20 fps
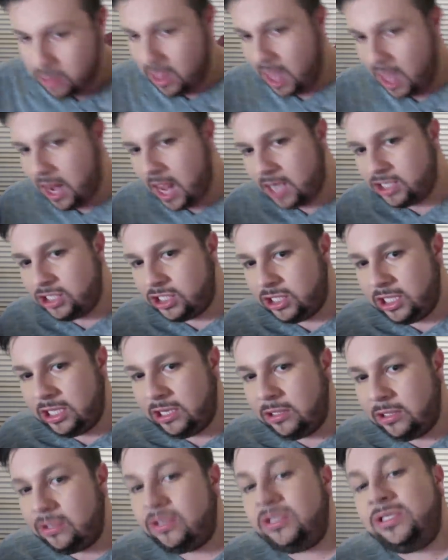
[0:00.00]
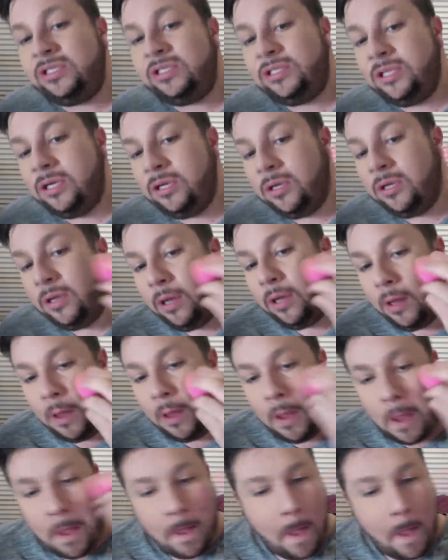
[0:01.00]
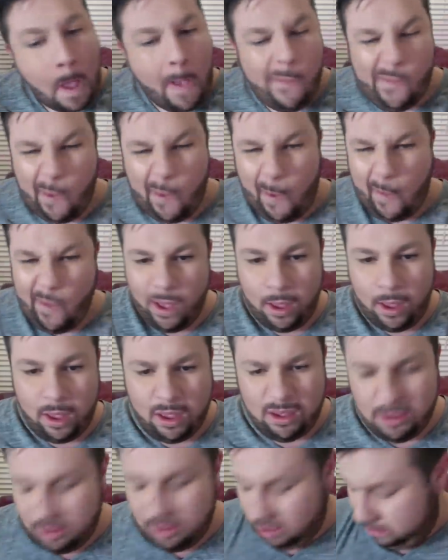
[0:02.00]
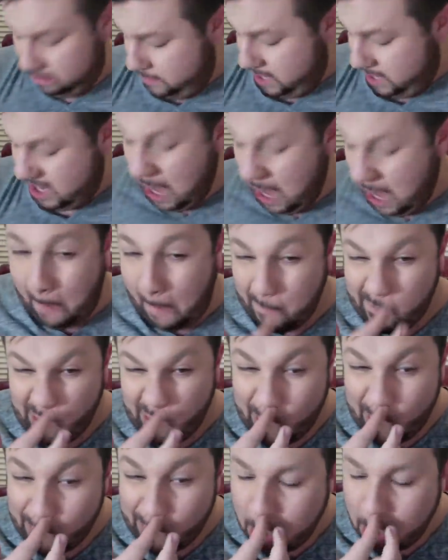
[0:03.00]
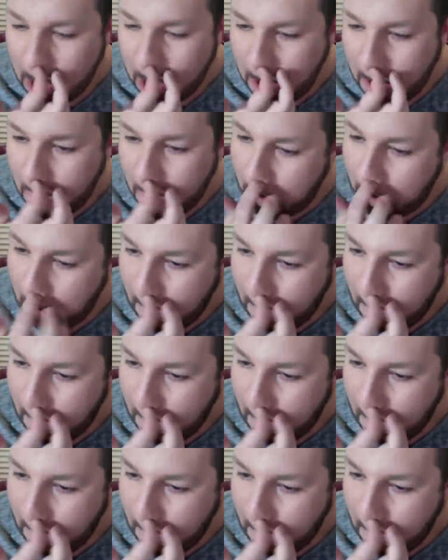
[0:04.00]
That actually looks. Oh, fuck up. Oh my God.